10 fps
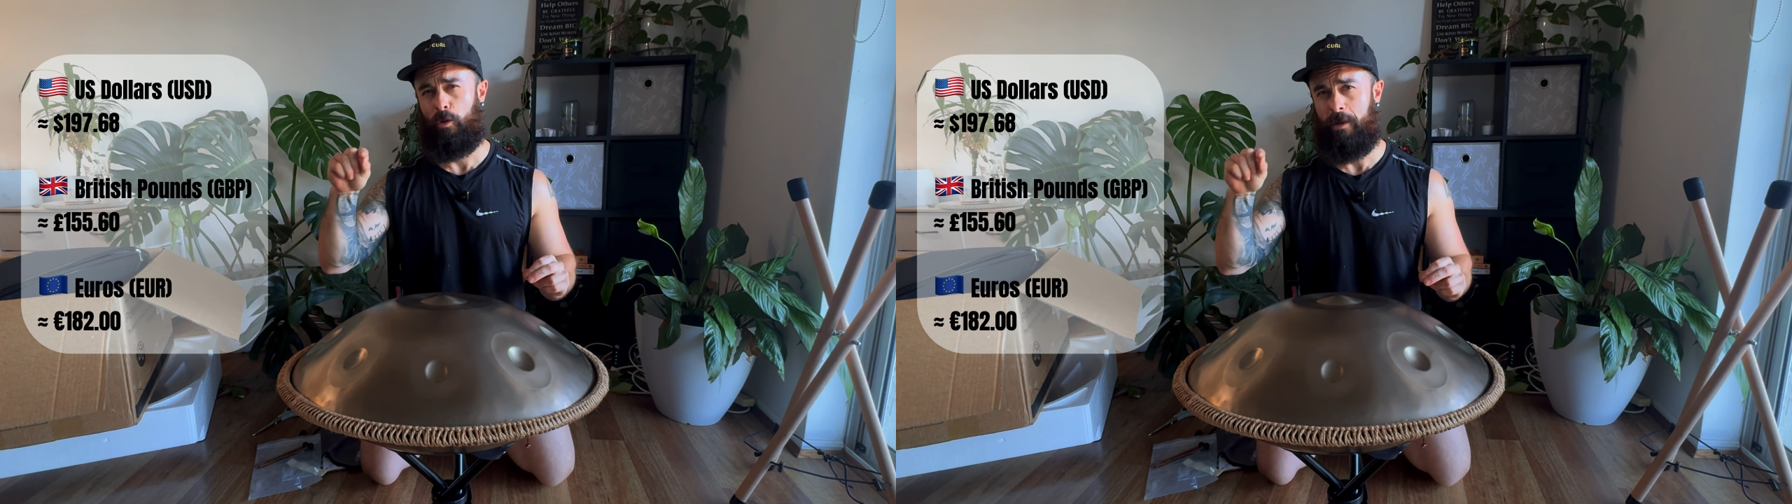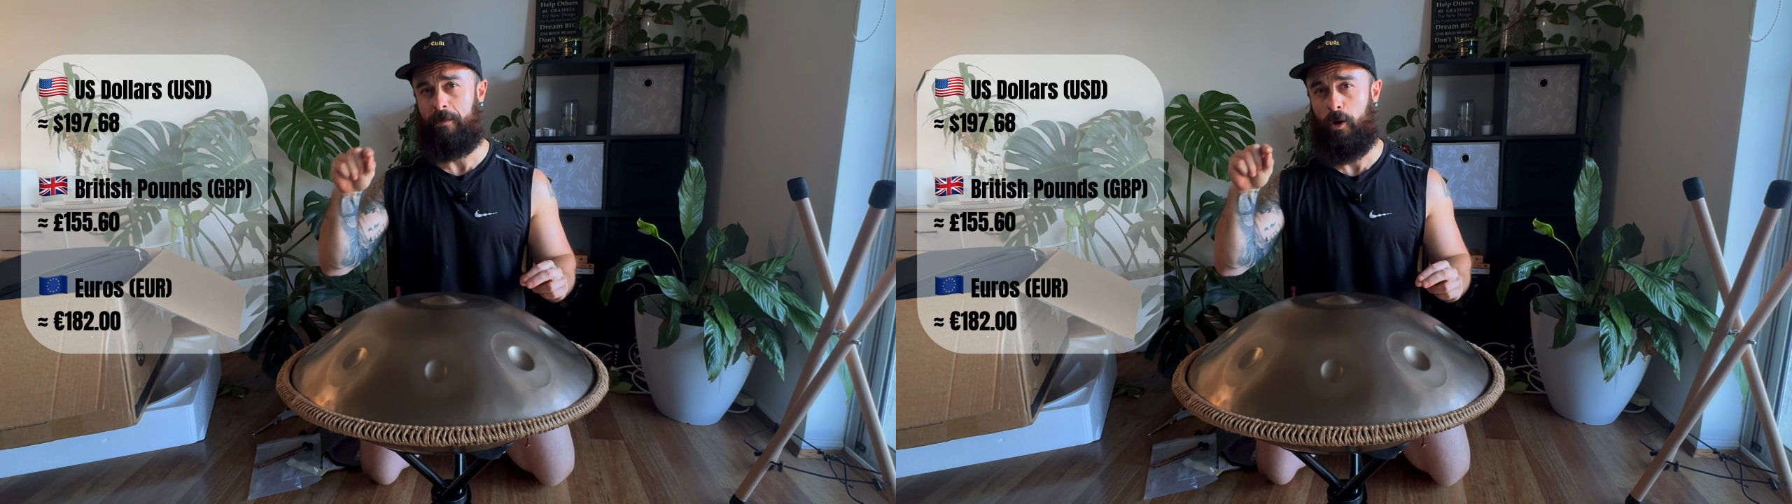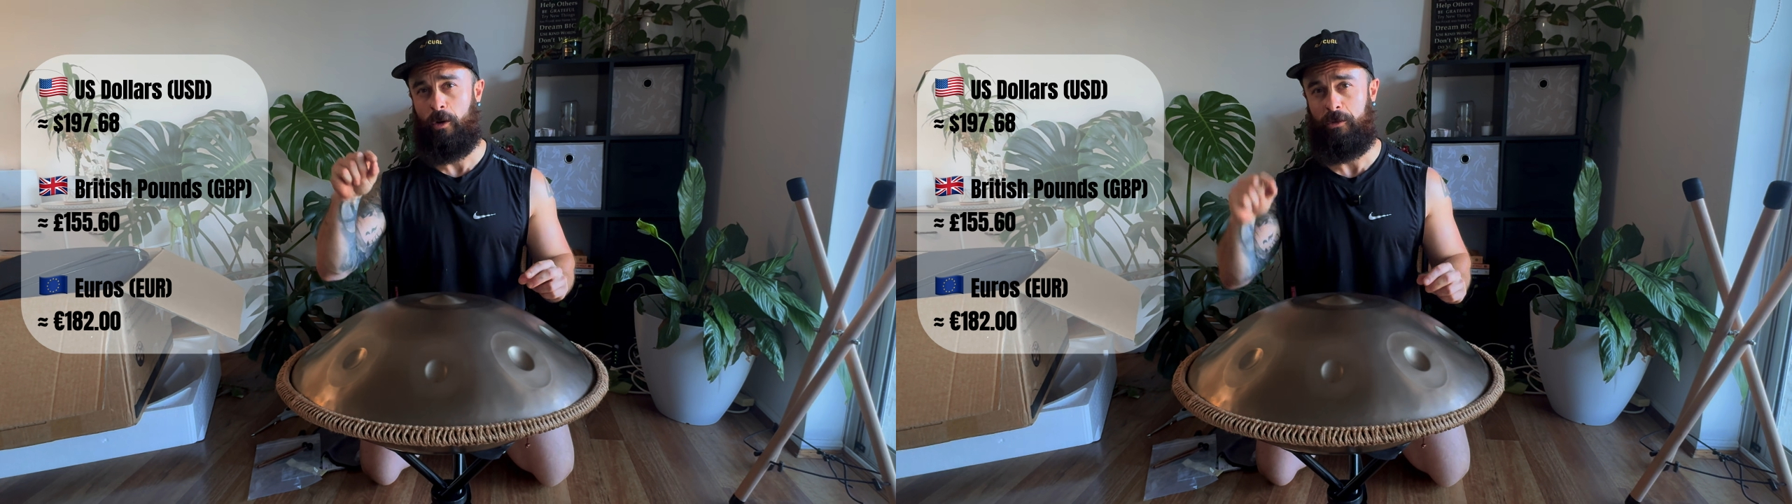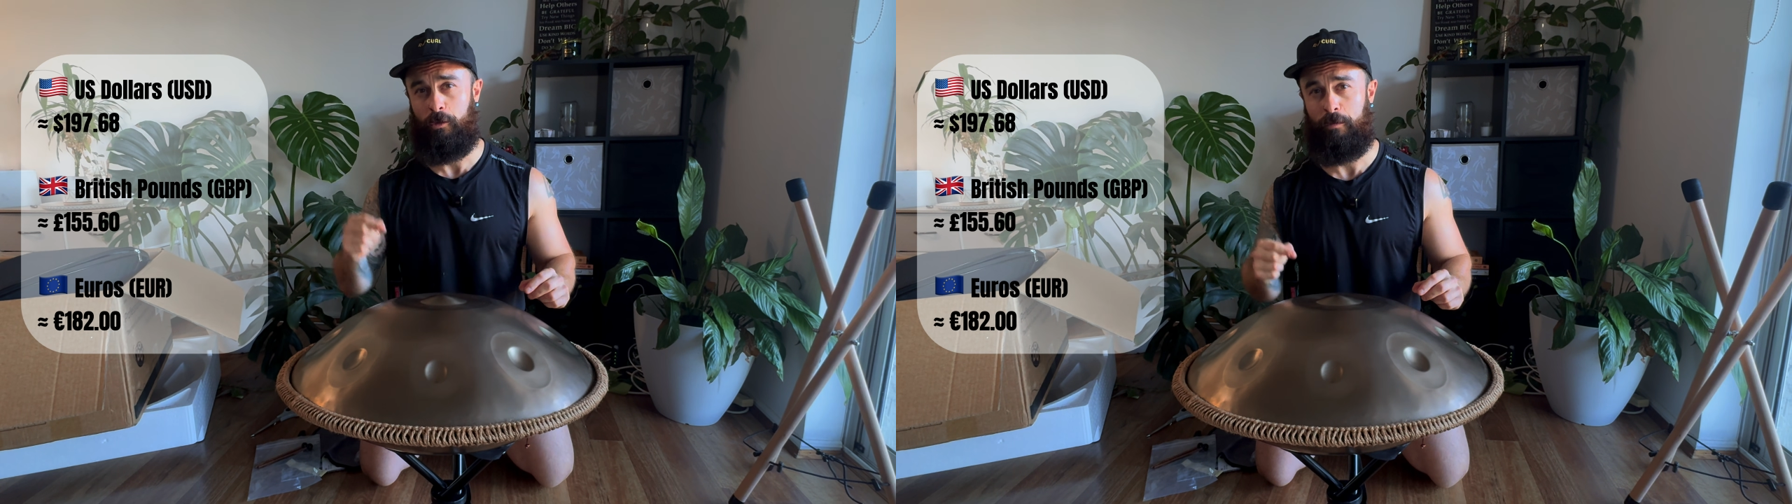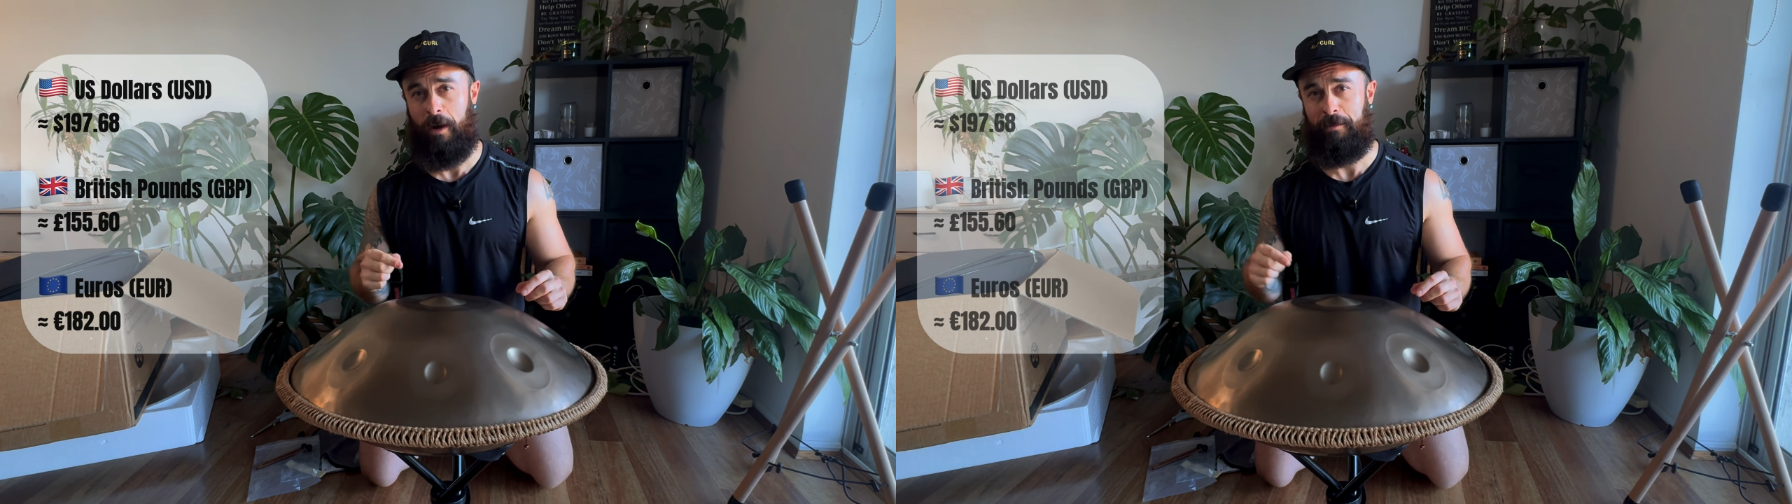already forgotten because it
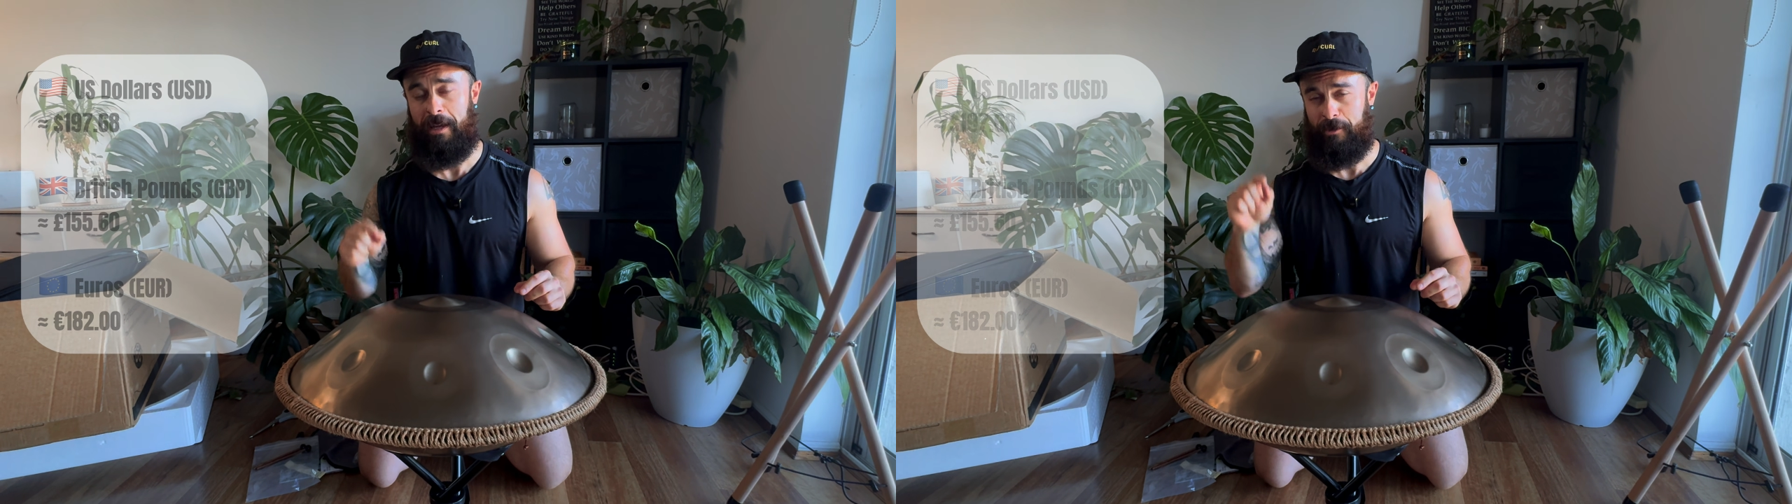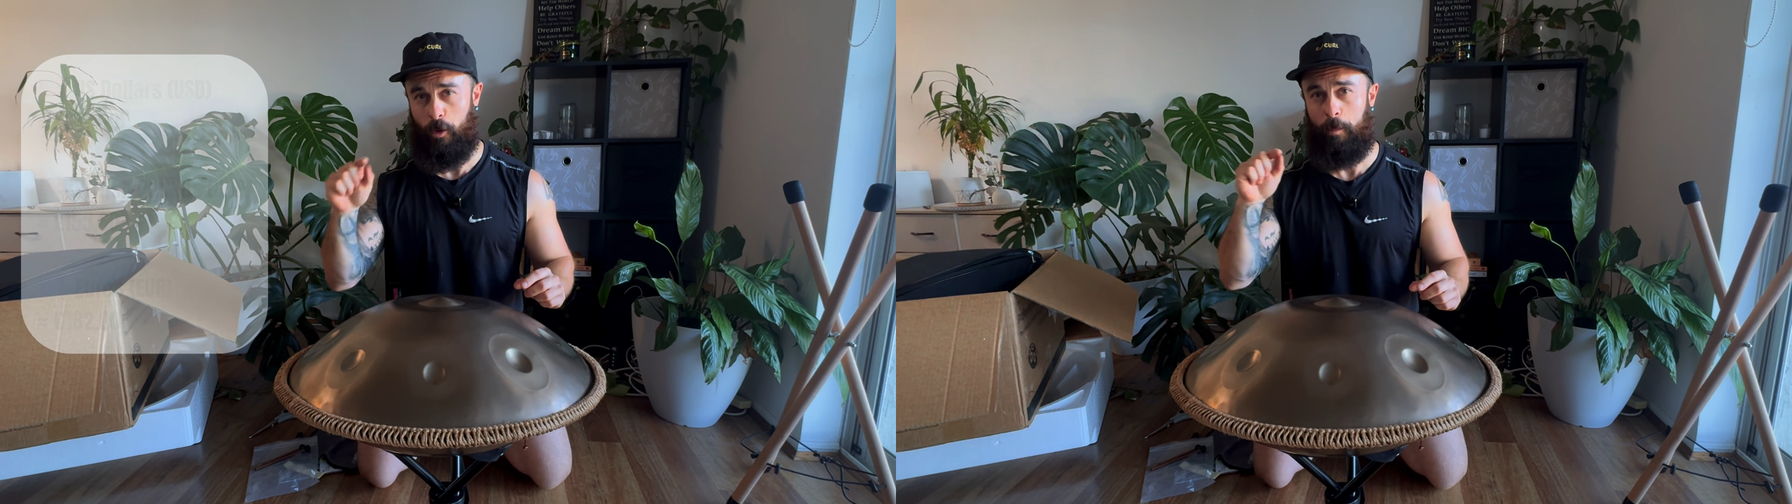was 5 days ago,